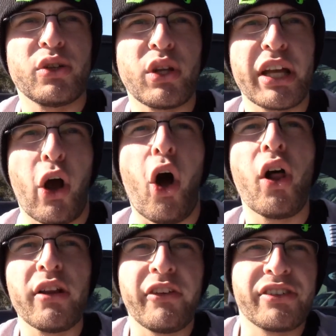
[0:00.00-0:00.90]
Like
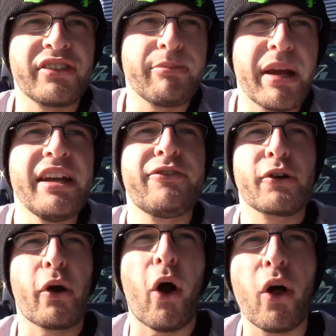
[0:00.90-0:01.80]
all of us paid
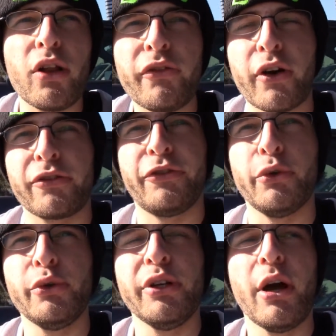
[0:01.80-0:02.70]
for all of our
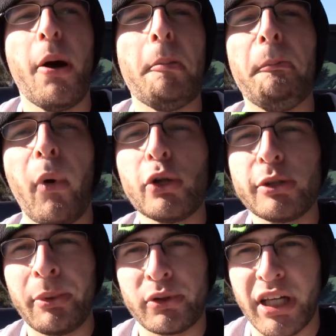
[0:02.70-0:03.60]
food
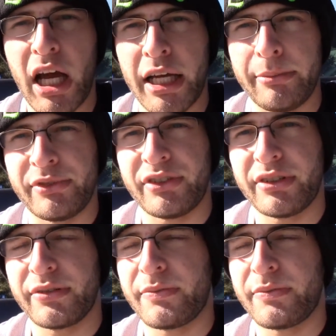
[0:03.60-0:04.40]
multiple times.